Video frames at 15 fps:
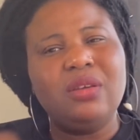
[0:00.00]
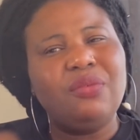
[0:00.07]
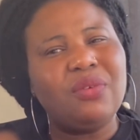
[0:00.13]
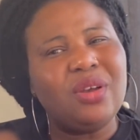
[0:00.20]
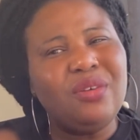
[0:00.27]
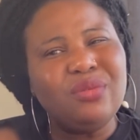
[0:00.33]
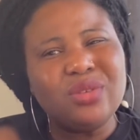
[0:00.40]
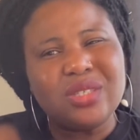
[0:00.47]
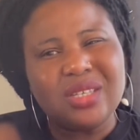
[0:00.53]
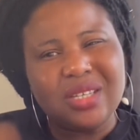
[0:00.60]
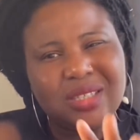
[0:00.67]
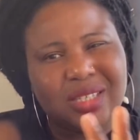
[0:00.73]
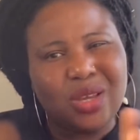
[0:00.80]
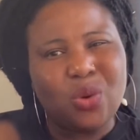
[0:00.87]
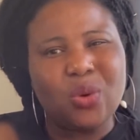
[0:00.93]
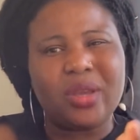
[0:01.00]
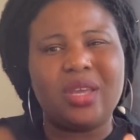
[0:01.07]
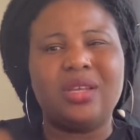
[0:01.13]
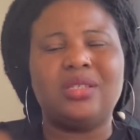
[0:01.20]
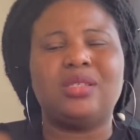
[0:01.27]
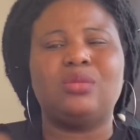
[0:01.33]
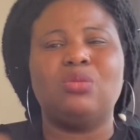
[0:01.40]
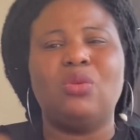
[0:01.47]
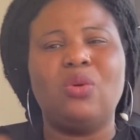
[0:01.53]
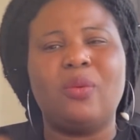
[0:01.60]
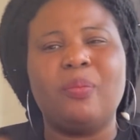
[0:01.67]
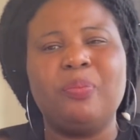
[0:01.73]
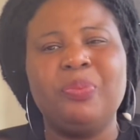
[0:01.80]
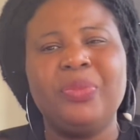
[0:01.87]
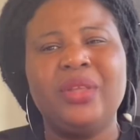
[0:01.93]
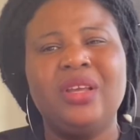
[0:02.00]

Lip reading: if you even see the okay small,